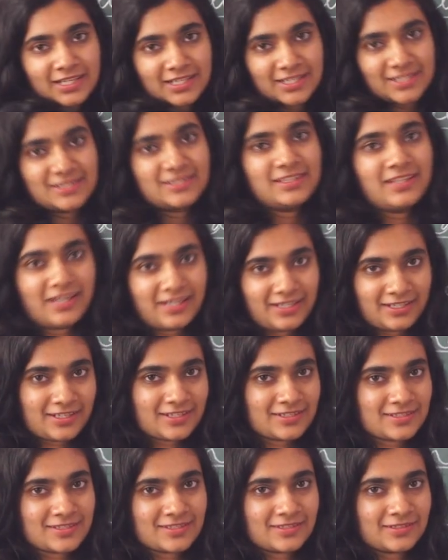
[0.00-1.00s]
it is the right
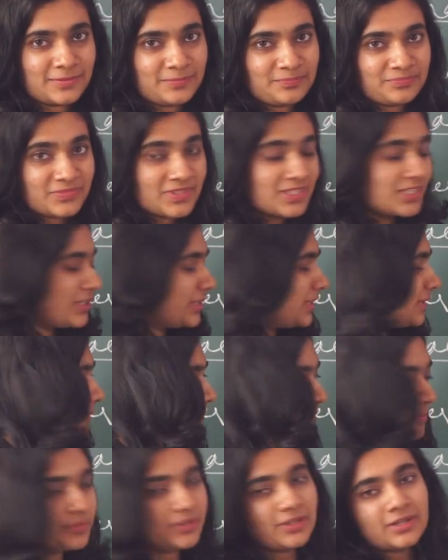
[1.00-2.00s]
answer.
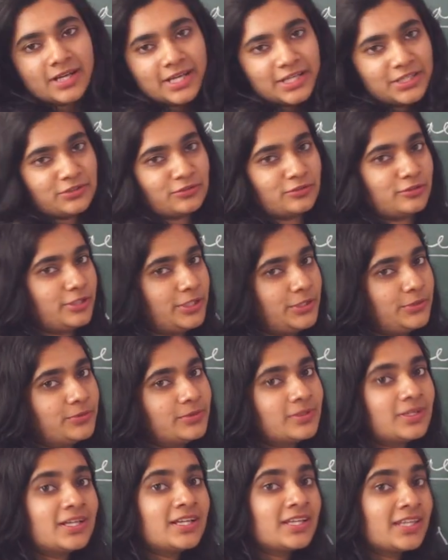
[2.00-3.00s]
Remember I told you,
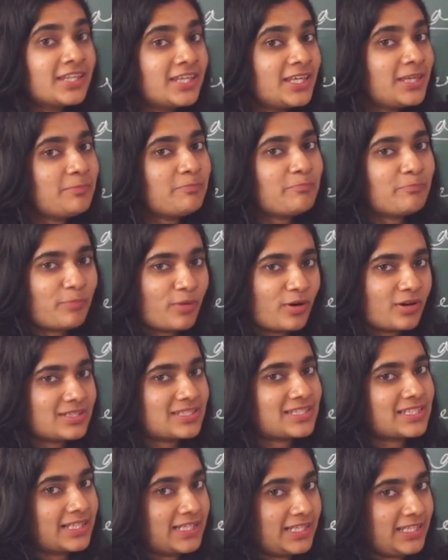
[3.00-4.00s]
keep
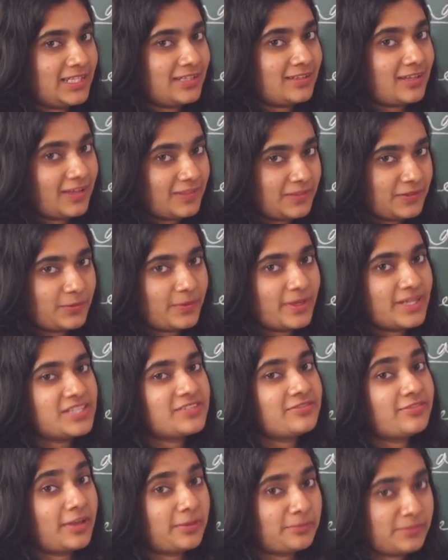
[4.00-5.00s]
pots clean
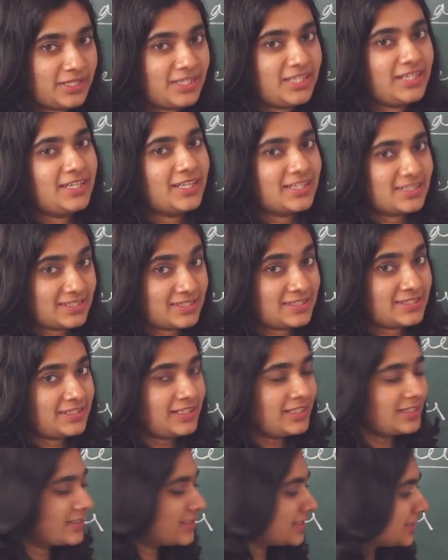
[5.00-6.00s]
otherwise family gets
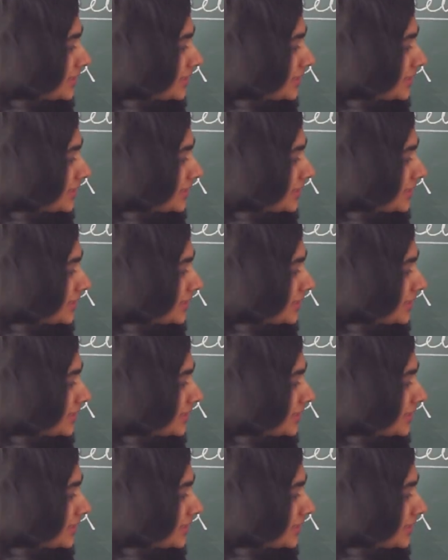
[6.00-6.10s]
sick.